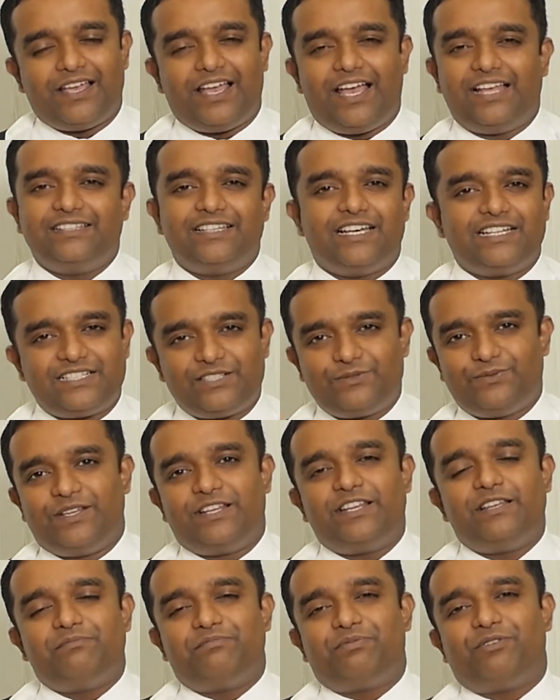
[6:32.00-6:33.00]
And that is
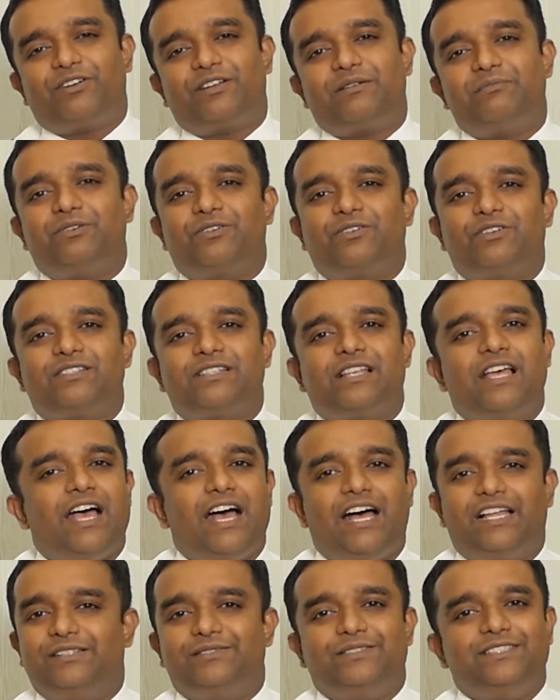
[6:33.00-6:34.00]
very important, because
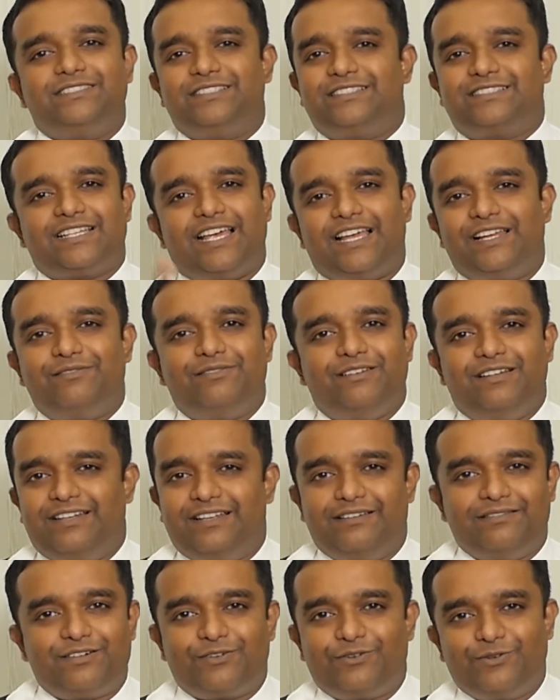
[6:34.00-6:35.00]
otherwise the child will
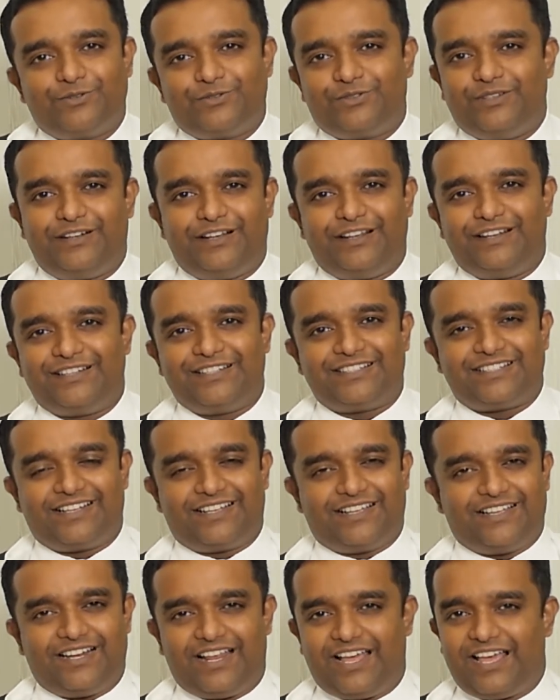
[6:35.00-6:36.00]
never go to a dentist
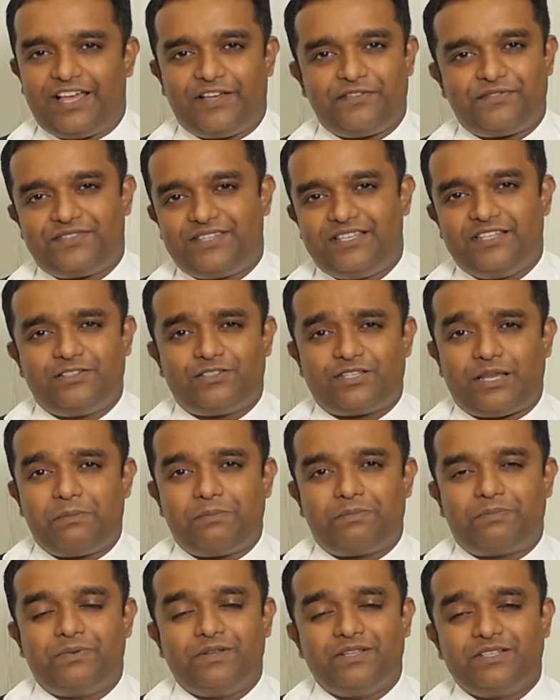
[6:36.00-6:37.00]
again. I have seen
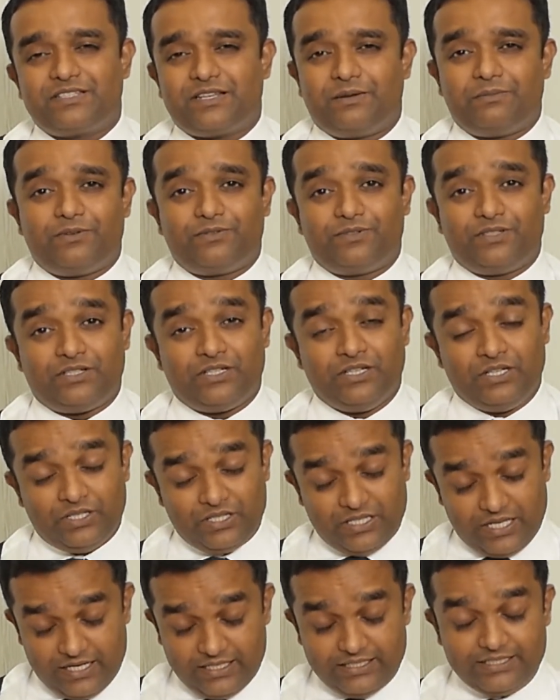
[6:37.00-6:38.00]
some, some of the
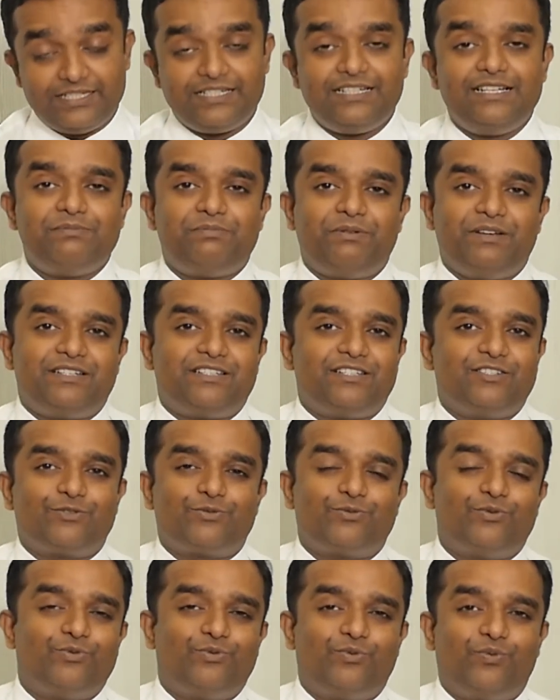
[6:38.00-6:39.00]
elderly patients
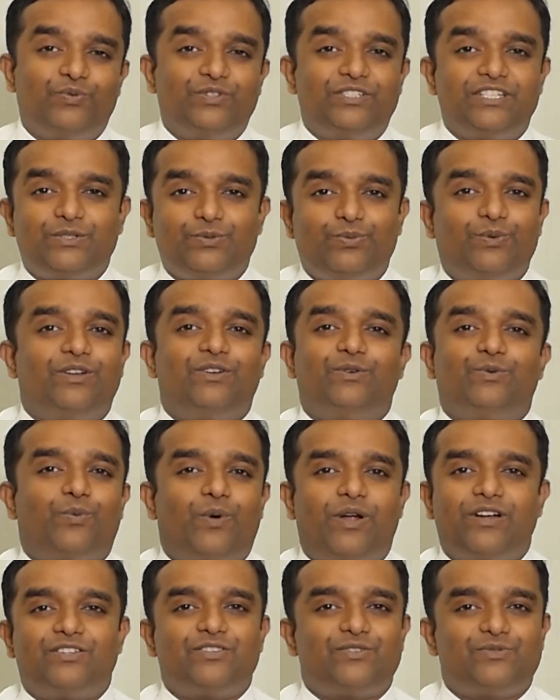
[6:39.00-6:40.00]
who just went
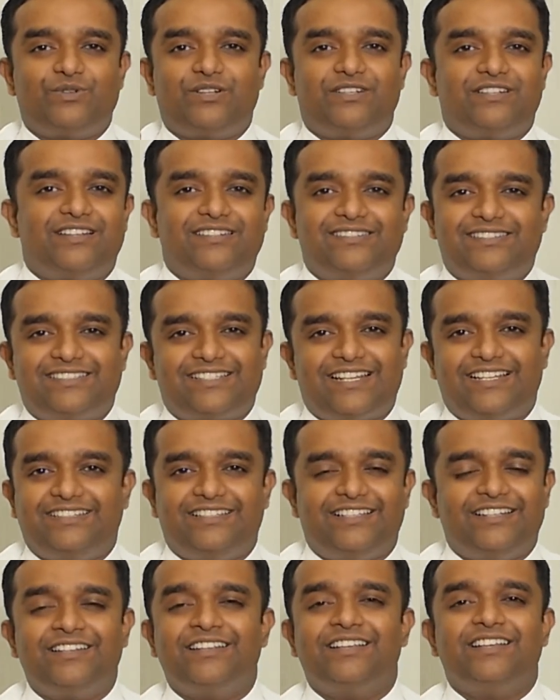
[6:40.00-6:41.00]
once to a dentist and
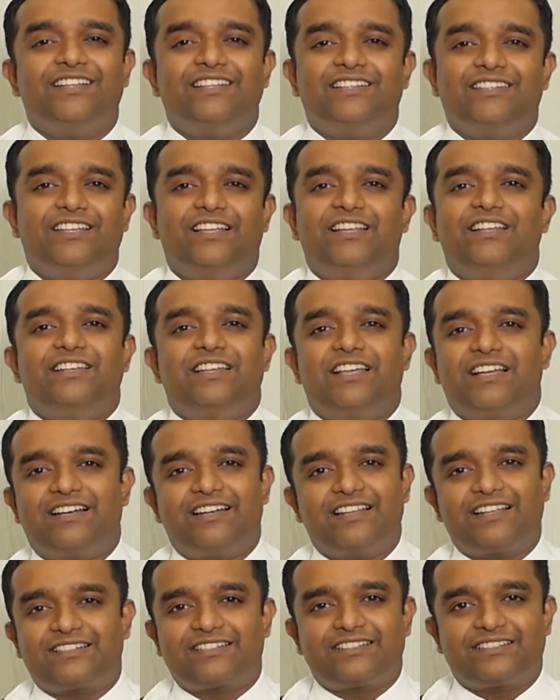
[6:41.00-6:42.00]
then they
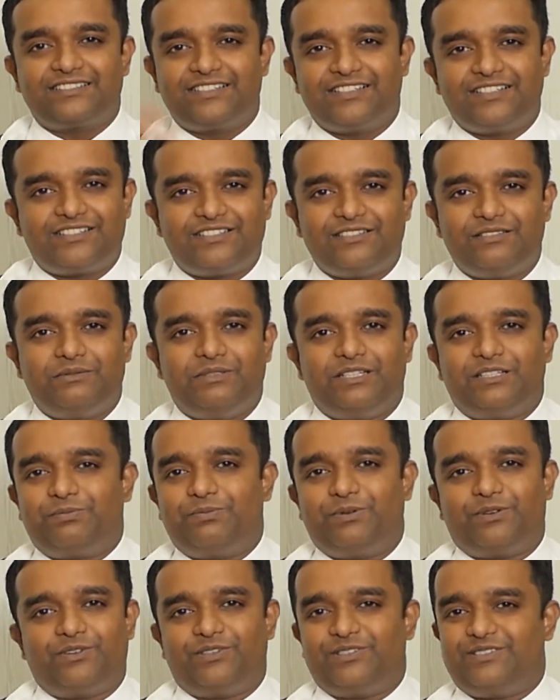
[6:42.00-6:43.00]
neglected their teeth just
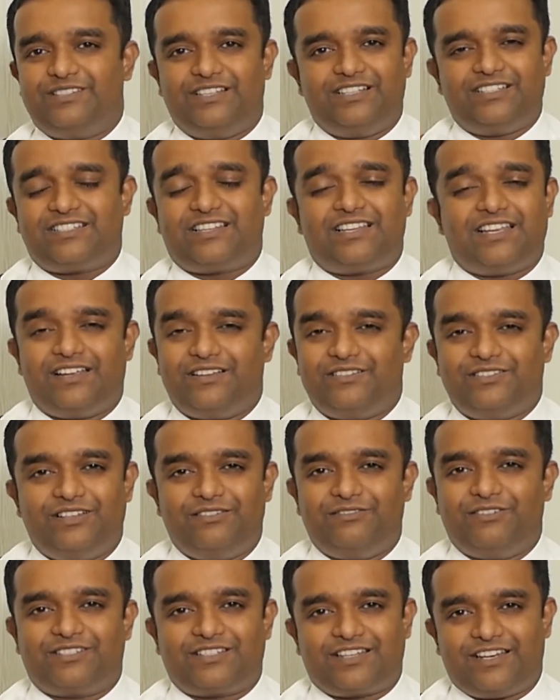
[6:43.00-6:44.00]
because they, they
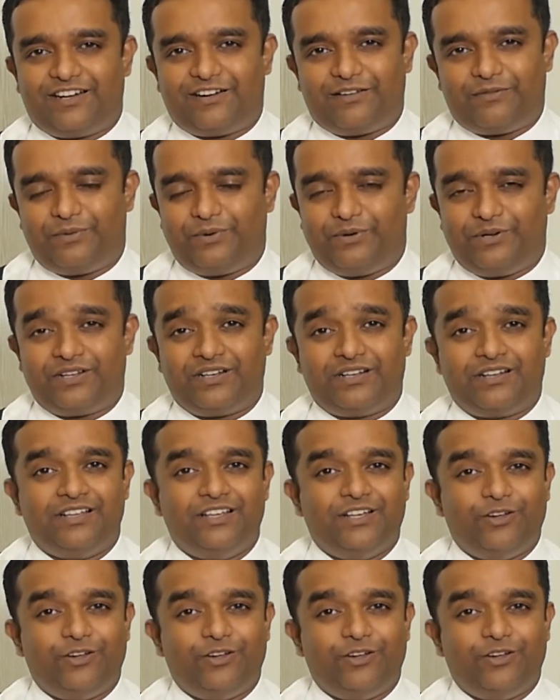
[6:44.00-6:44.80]
were scared about it.